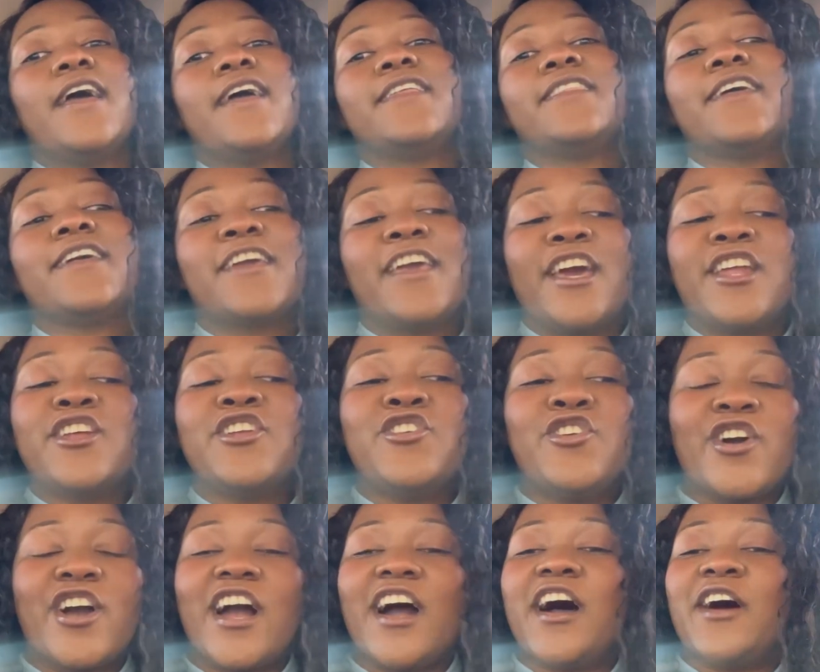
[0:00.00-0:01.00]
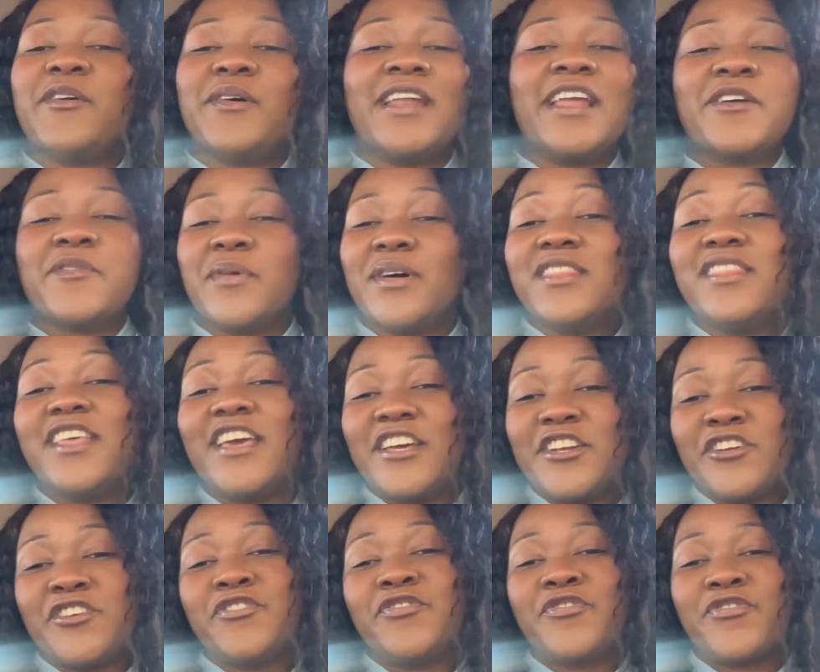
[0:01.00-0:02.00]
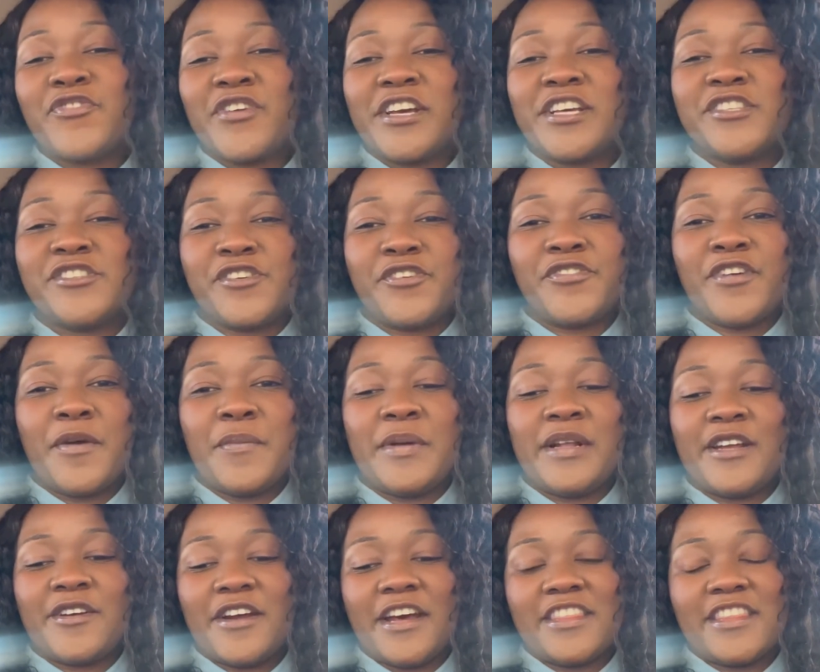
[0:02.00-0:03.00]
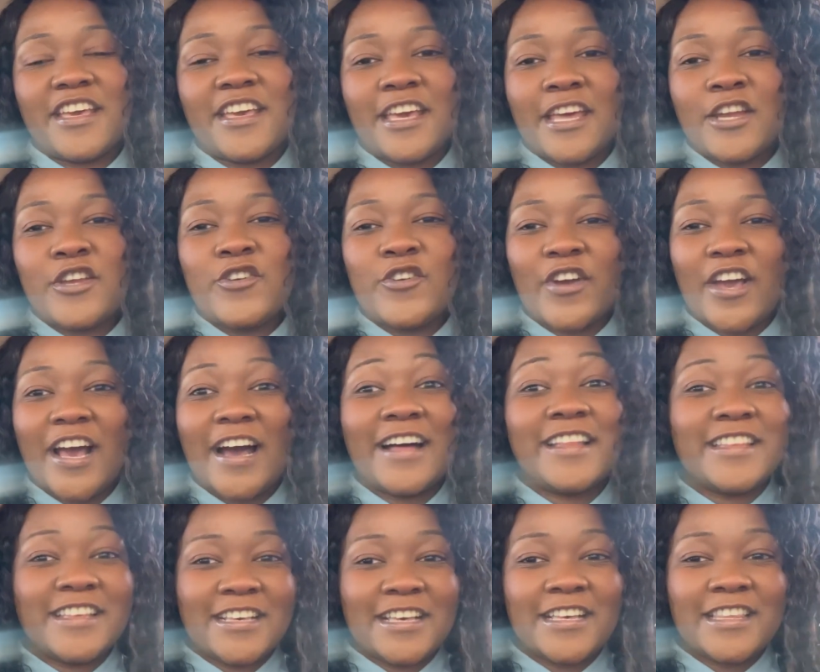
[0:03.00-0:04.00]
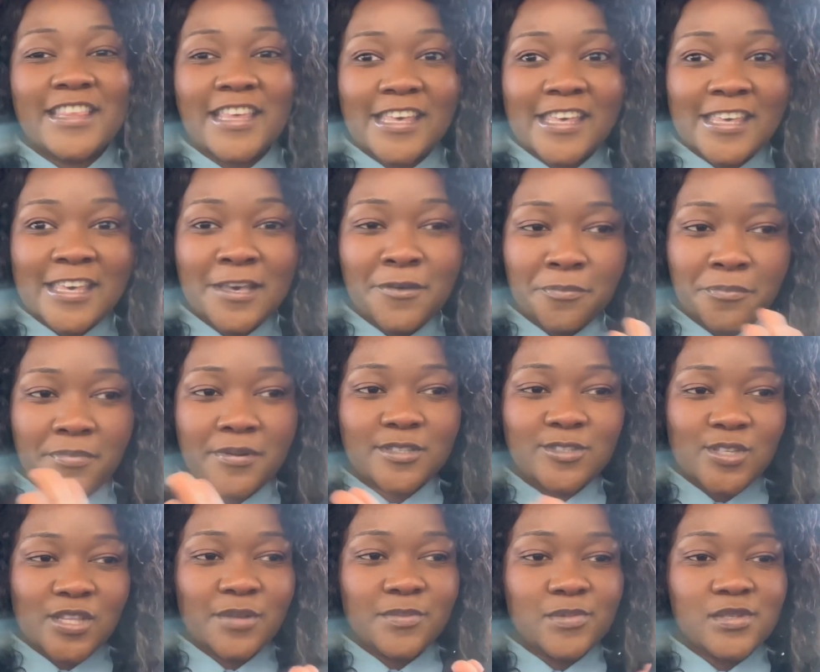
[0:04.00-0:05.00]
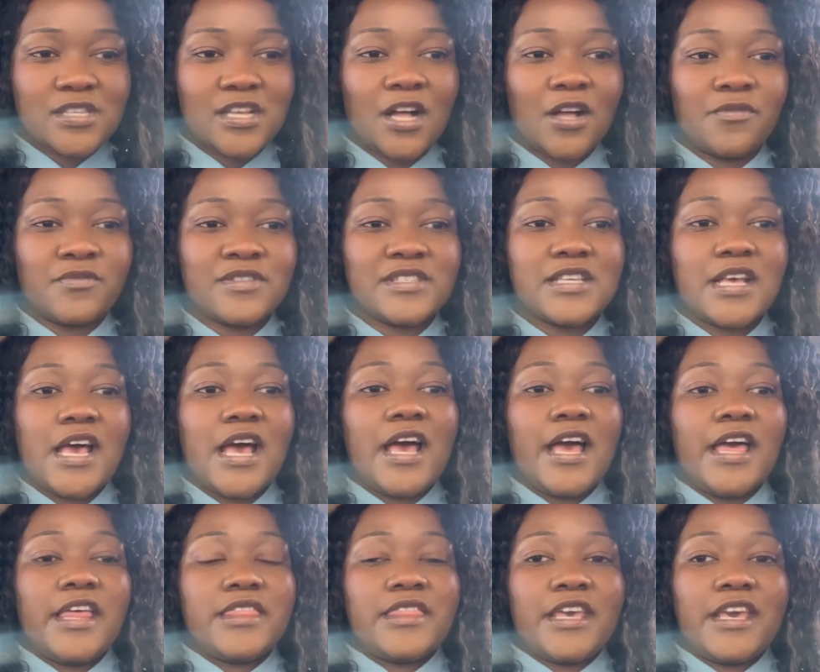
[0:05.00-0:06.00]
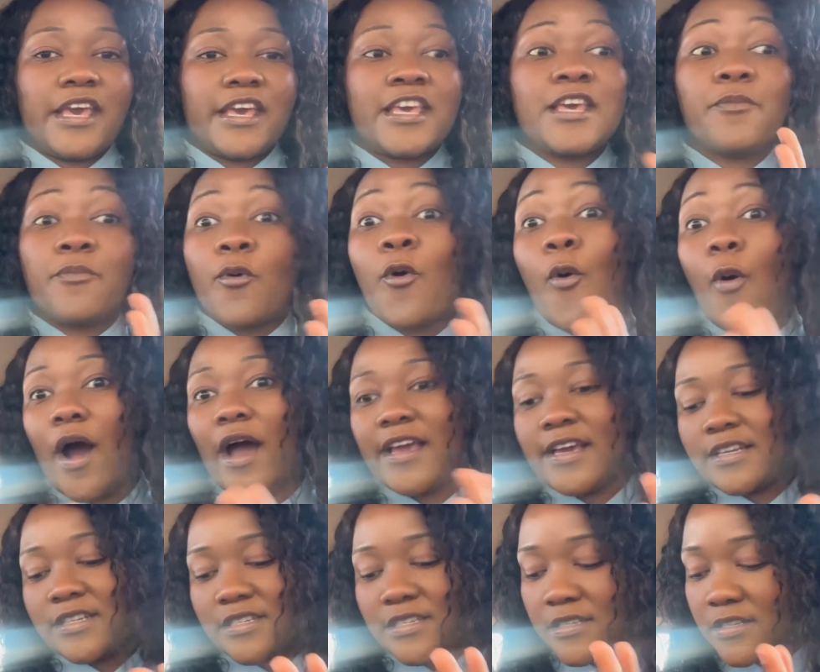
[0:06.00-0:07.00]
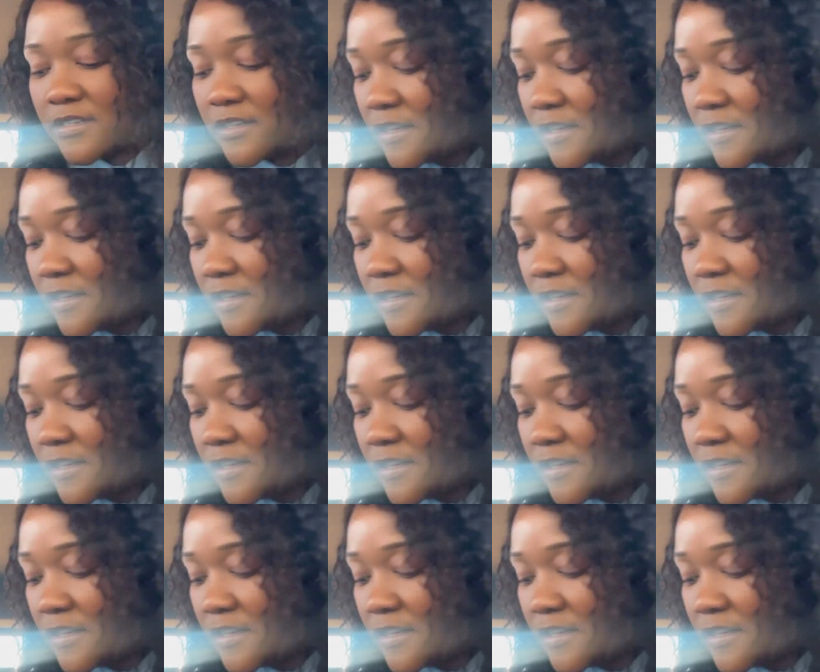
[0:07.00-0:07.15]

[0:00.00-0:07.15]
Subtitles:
they get in your car, like, when they're not friends or family, right, they get in your car, they keep to themselves, they keep quiet